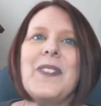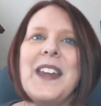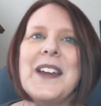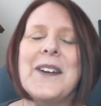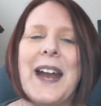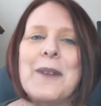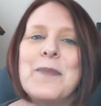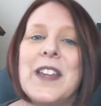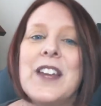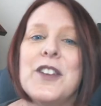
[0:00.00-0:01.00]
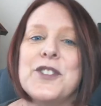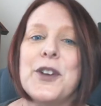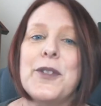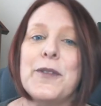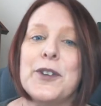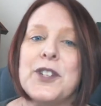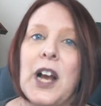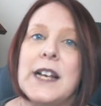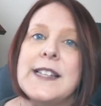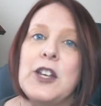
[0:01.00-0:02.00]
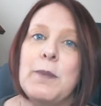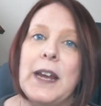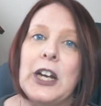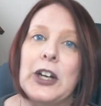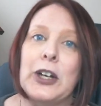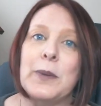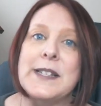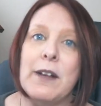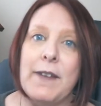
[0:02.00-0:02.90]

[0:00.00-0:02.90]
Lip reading: Okay, so the first cost that you may incur with self